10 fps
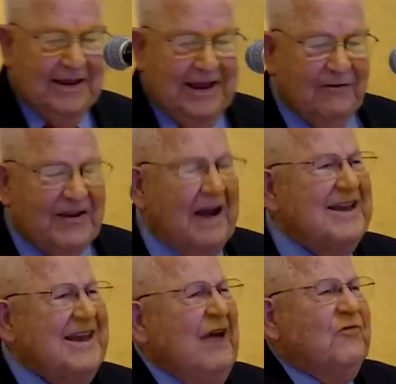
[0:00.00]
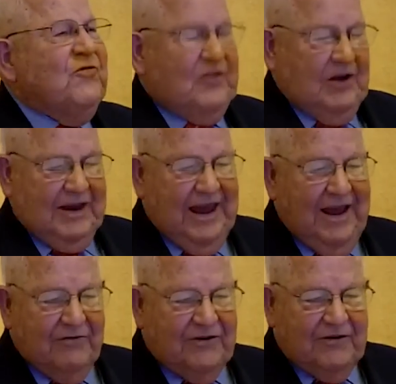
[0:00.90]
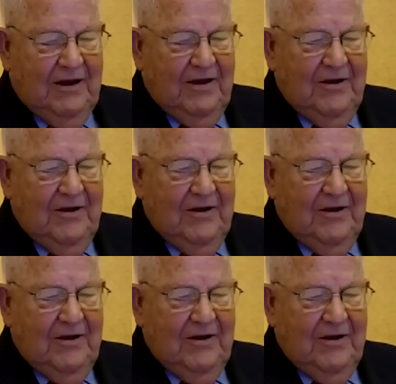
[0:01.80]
gives a gift to kids